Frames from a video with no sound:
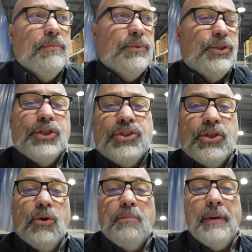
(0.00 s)
just
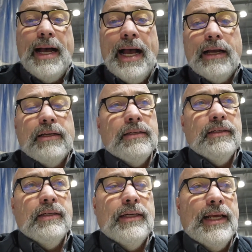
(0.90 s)
go back.
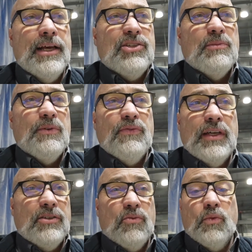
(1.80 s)
It has to be
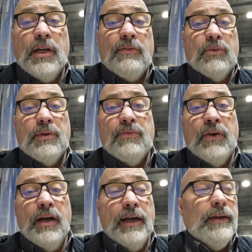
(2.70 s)
fixed, whatever we
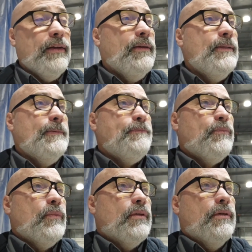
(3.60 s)
find.
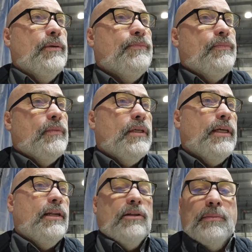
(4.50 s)
So it can
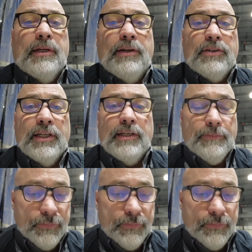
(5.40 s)
get a little bit entertaining.